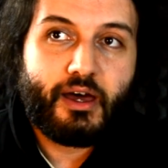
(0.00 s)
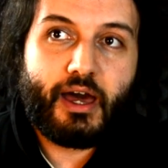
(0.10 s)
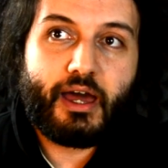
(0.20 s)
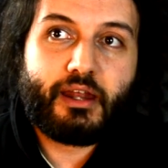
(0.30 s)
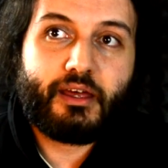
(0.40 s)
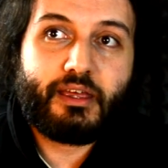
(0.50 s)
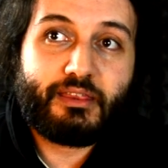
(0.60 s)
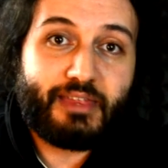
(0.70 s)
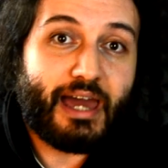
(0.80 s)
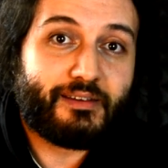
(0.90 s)
And
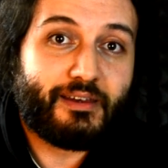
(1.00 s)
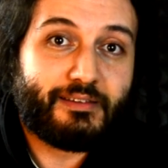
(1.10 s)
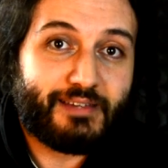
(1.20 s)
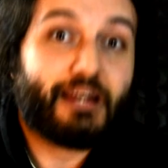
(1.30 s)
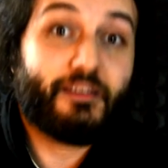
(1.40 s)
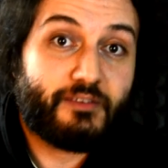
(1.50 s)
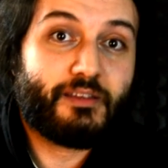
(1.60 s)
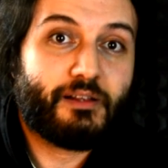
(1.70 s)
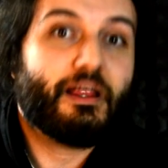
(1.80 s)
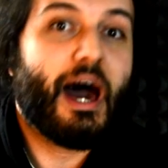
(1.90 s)
that in Italian is
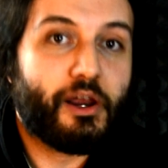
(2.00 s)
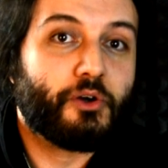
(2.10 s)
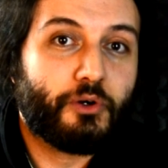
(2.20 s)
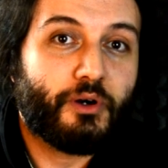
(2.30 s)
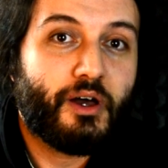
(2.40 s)
still arco.